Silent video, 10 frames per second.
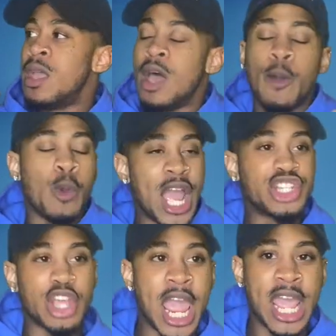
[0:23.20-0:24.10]
raise
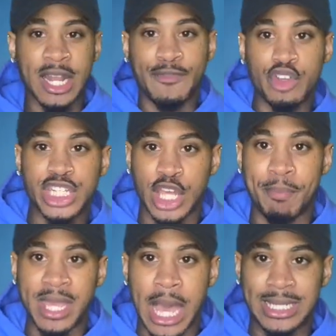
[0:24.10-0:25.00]
your hand if you're sick of
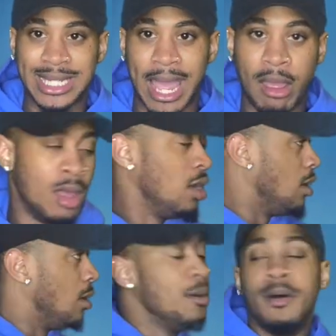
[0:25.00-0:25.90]
beyonce
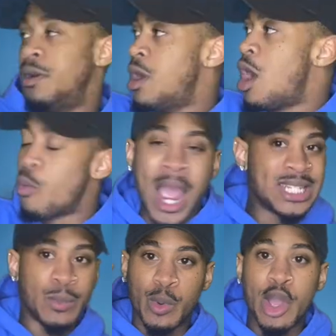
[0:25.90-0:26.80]
raise
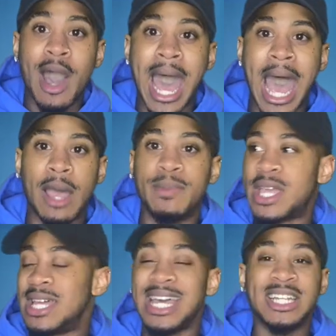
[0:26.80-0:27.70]
them real high
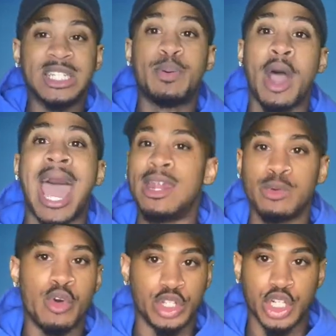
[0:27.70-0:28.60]
because at this point i don't know
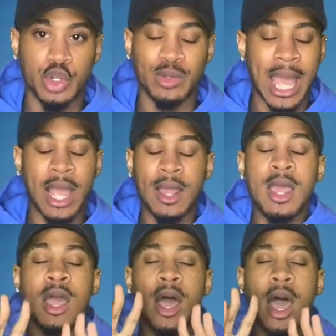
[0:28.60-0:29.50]
what to do like
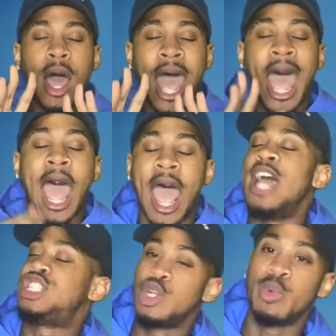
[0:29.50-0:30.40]

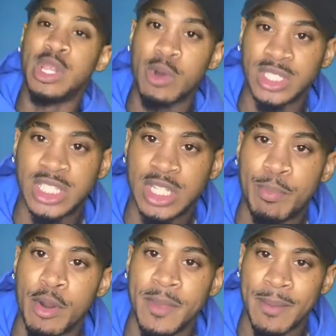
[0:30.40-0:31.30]
she really wants to
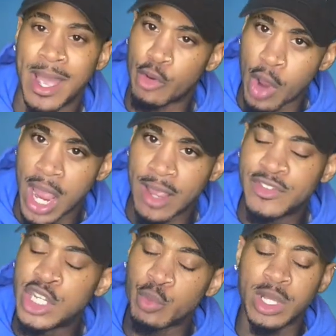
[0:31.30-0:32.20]
put me in my grave.
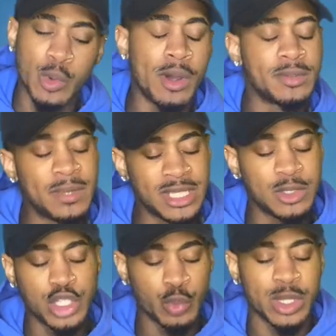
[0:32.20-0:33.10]
She really wants me.
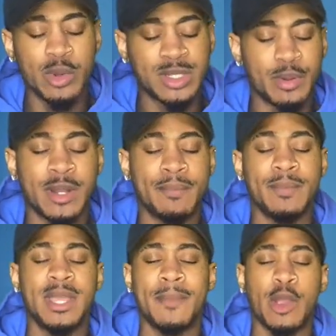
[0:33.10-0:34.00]
She really wants to put
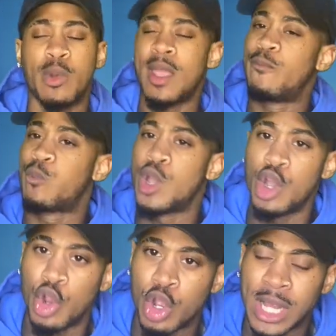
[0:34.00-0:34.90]
me in my grave real
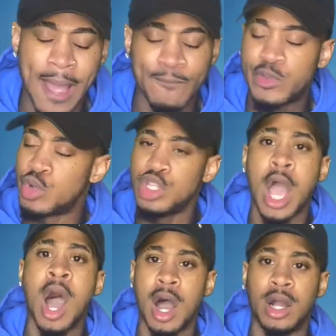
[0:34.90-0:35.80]
early. I'm too
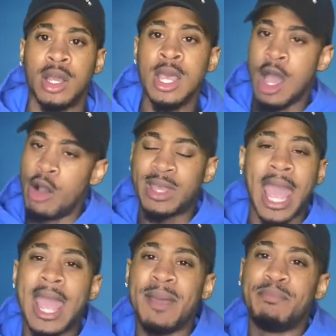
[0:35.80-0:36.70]
young,
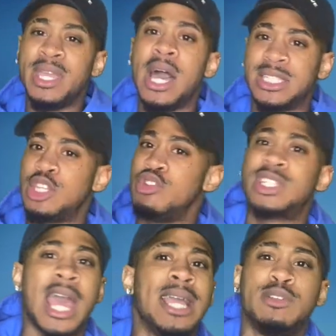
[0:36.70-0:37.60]
okay? And Beyonce, you just
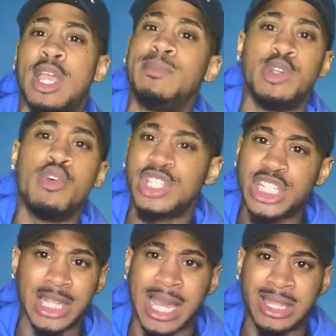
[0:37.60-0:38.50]
can't keep doing shit
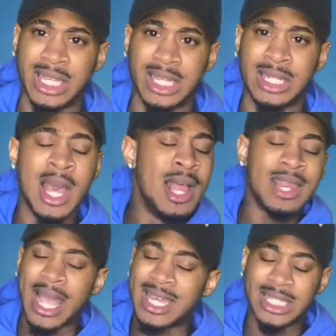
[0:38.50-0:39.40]
like this.
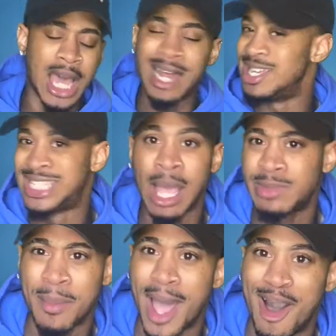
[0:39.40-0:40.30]
Like it's
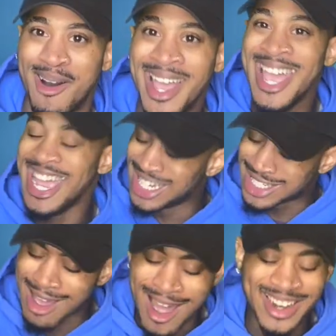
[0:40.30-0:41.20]
unacceptable. It is
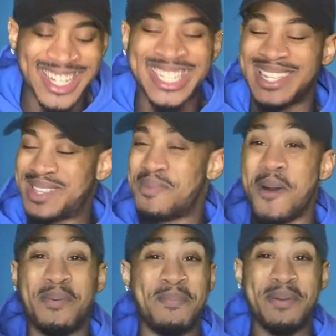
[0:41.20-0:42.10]
unacceptable.
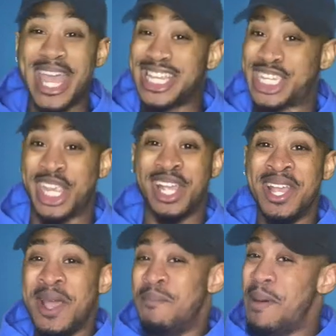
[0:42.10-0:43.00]
But bitch,
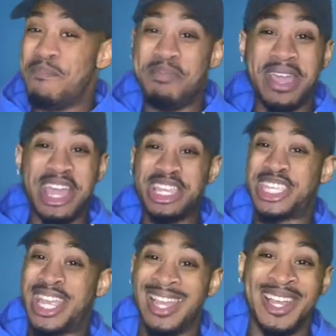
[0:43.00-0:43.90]
but bitch,
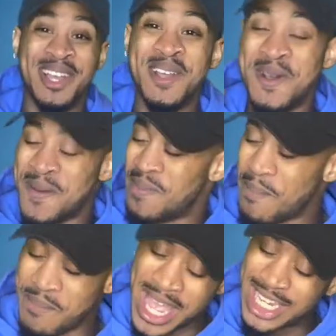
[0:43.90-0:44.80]
but
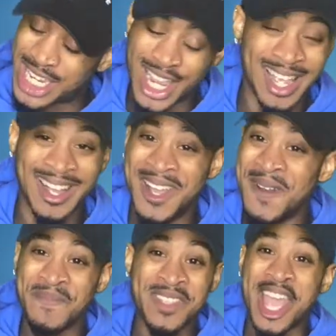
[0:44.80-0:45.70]
bitch,
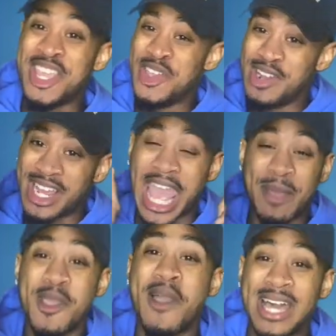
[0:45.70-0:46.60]
you done came
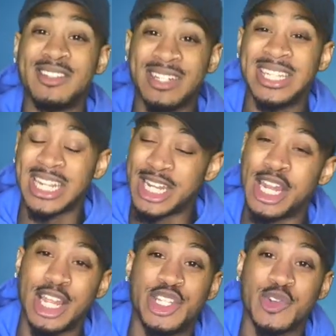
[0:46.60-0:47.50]
your ass in this and
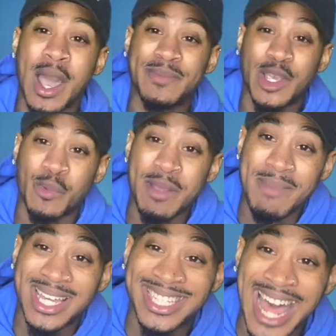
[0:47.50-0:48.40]
then dropped the
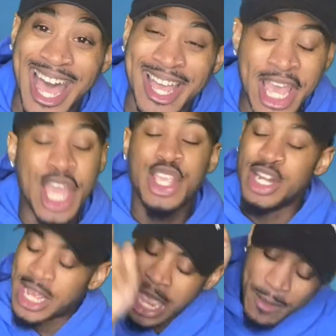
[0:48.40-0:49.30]
remixer. You
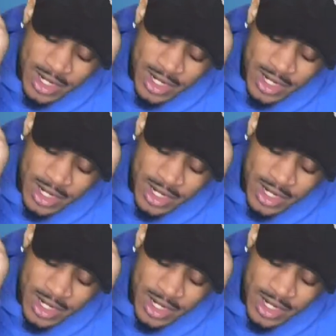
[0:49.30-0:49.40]
done came on